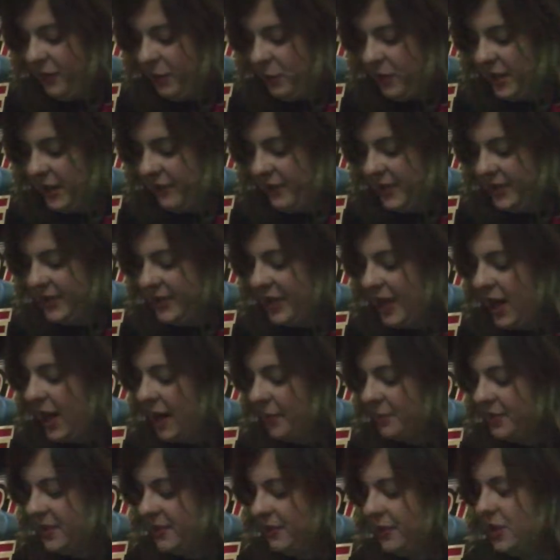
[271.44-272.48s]
for one of the
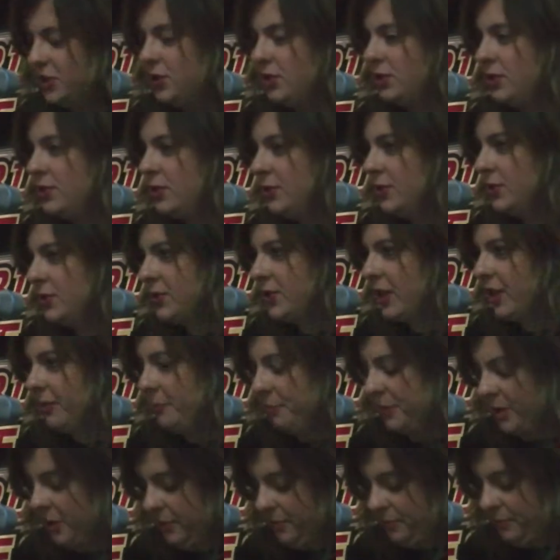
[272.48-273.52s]
top Division II
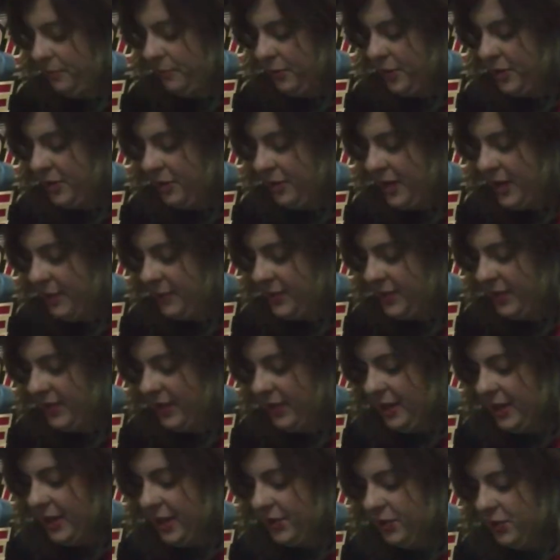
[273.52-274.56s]
softball programs in
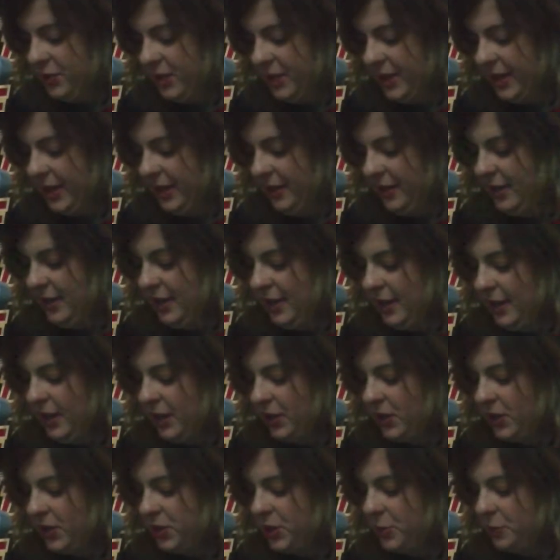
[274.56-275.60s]
the country,
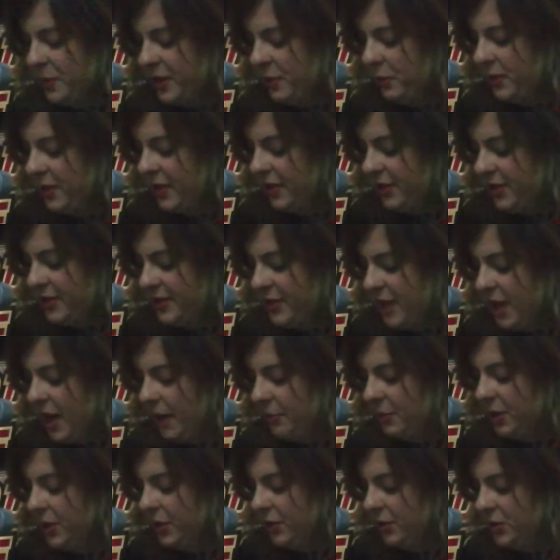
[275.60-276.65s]
coached by one of the
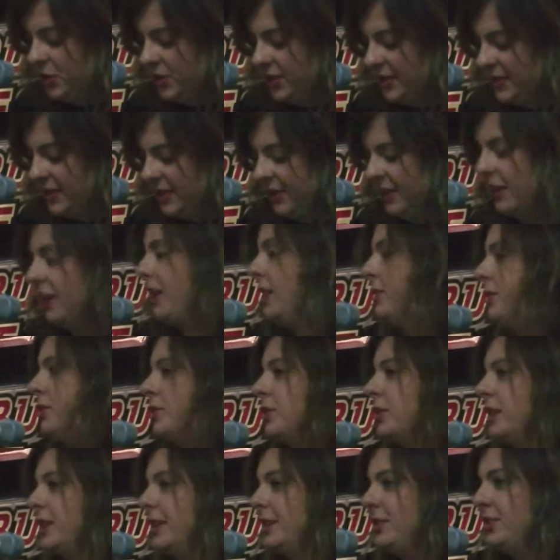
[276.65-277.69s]
top coaches in the
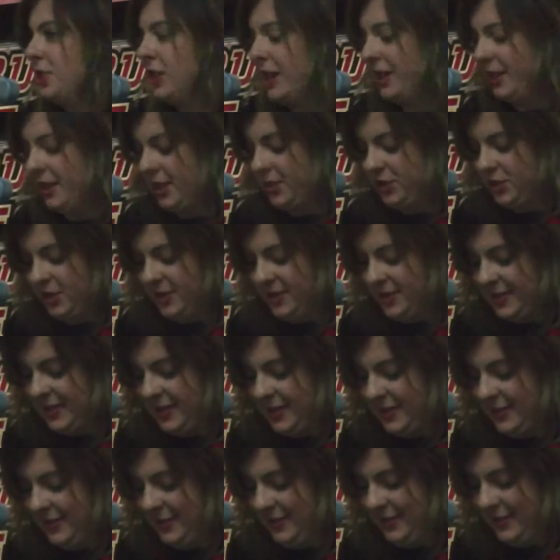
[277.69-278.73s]
country, Jan
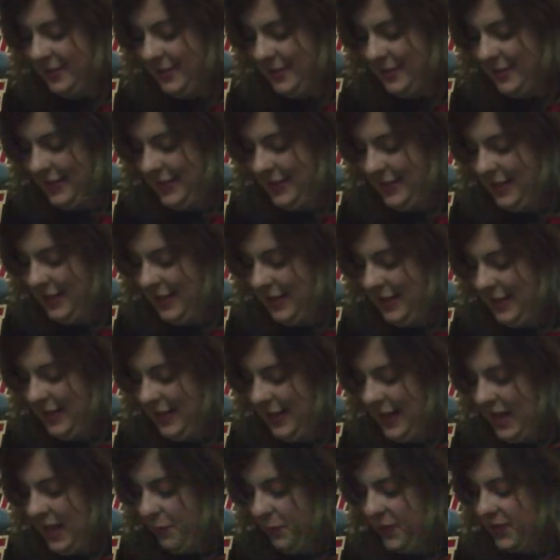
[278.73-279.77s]
Hutchinson,
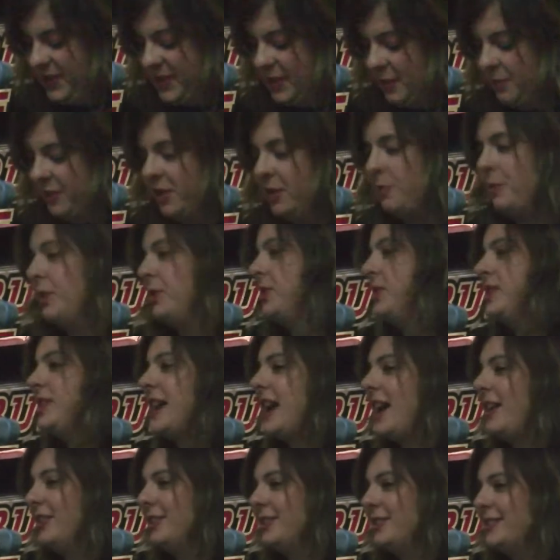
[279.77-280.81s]
and with some of the most
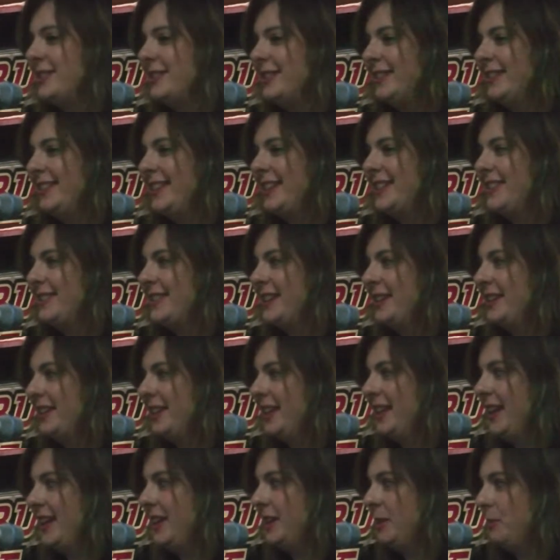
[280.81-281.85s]
talented and
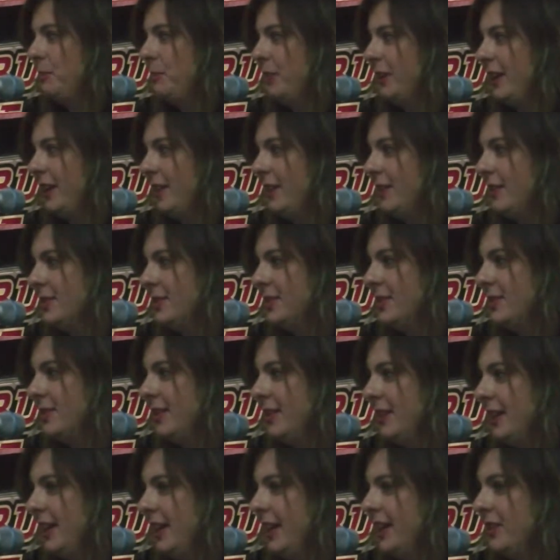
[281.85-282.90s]
dedicated players
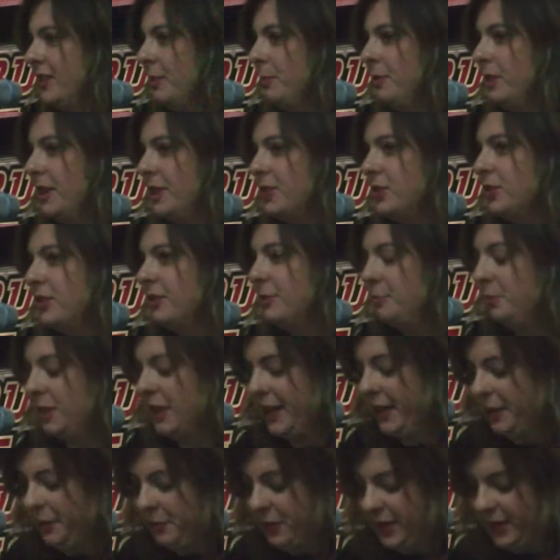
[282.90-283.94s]
that I had the pleasure of
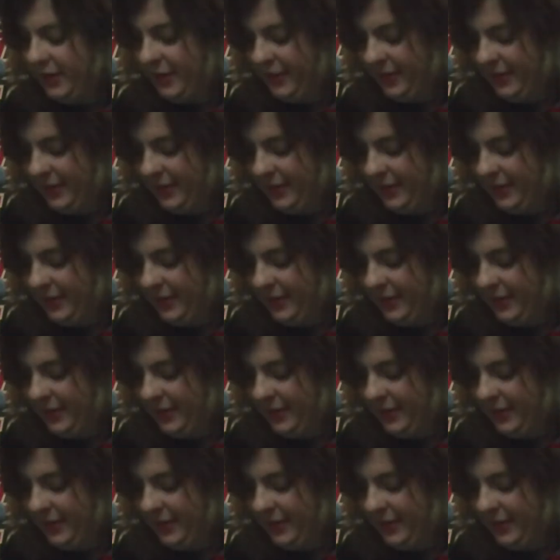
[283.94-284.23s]
playing with.